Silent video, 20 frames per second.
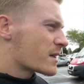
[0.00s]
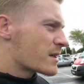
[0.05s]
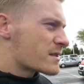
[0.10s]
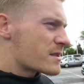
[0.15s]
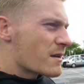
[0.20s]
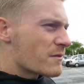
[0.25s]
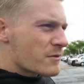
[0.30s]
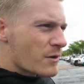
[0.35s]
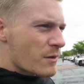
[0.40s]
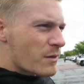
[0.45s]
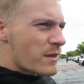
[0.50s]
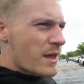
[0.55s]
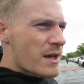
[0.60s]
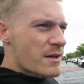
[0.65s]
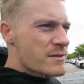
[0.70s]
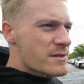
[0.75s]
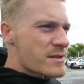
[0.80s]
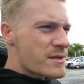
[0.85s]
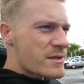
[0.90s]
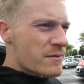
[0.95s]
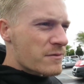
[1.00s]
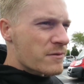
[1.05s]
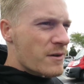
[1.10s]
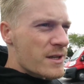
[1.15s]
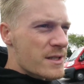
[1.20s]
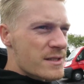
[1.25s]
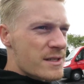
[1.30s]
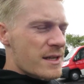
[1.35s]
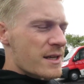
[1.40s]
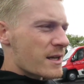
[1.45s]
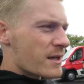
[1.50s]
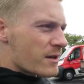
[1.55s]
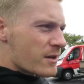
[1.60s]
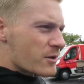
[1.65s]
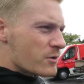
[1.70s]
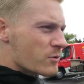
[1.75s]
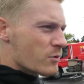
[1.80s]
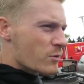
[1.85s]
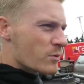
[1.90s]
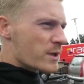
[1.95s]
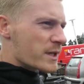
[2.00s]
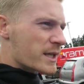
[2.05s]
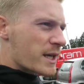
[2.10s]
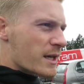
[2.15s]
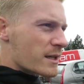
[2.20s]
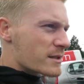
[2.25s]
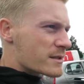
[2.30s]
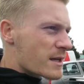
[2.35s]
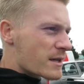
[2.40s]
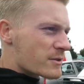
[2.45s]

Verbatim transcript: Because I've got thousands of friends here who all want to get in